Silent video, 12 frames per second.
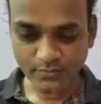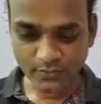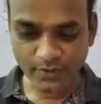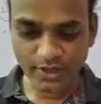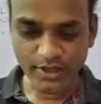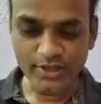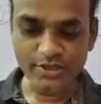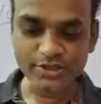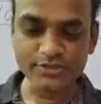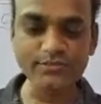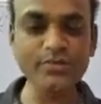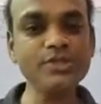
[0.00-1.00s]
Okay,
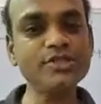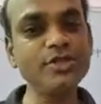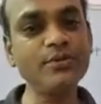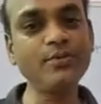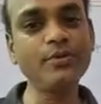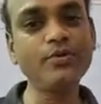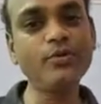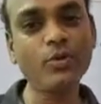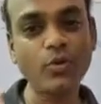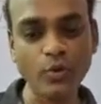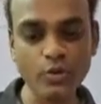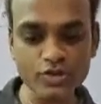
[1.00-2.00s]
means CPU
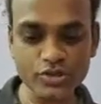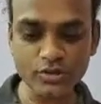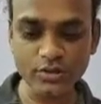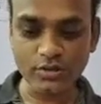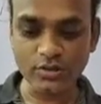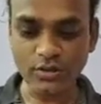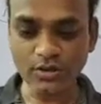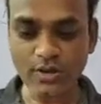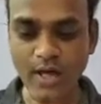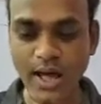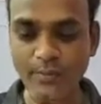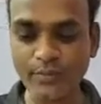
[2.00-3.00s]
loads the
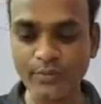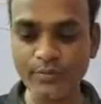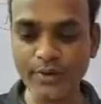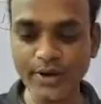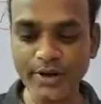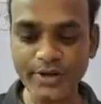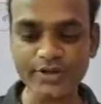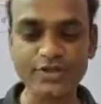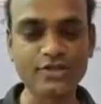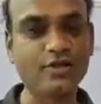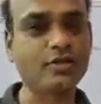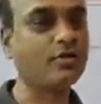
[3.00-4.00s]
appropriate
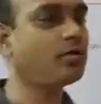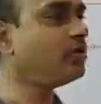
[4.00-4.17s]
register.